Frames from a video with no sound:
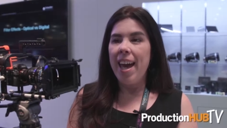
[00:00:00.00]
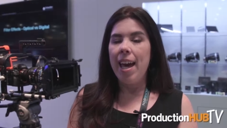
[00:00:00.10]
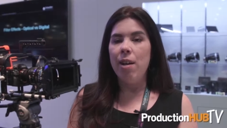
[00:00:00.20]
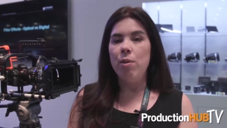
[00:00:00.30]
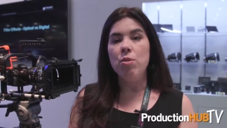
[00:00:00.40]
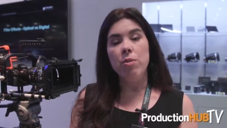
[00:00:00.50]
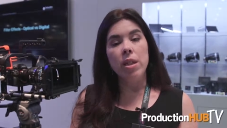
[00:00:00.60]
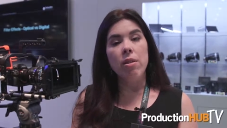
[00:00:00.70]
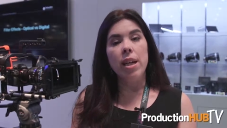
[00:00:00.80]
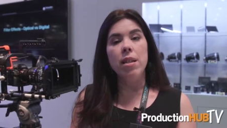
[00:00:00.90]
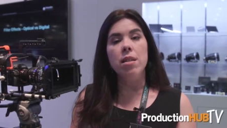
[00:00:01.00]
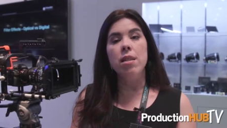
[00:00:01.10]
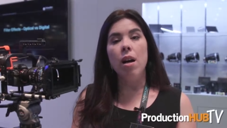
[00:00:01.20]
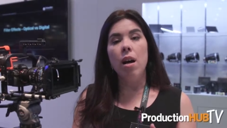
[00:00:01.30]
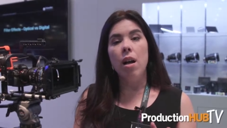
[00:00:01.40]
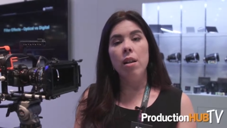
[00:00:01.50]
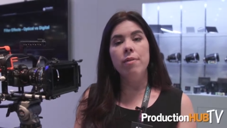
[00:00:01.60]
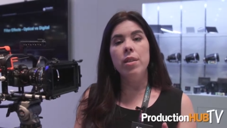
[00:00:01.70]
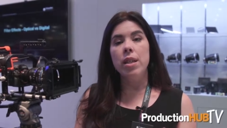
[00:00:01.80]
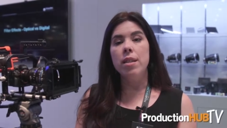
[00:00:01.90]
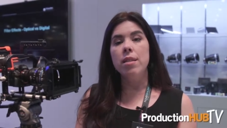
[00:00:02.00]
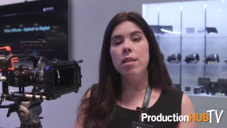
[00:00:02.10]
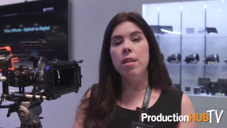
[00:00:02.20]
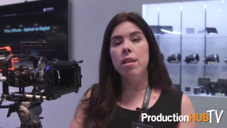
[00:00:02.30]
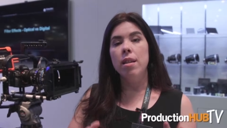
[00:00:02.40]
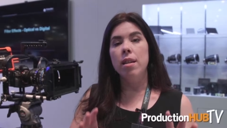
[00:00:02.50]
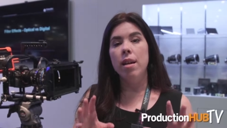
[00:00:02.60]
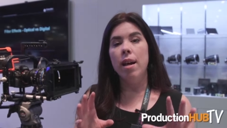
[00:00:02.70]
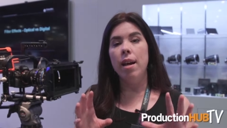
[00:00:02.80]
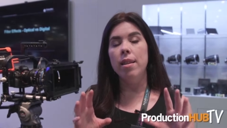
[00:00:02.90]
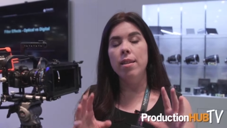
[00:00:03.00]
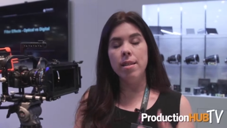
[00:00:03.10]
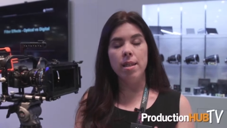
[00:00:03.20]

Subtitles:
And what's really great is all of these, this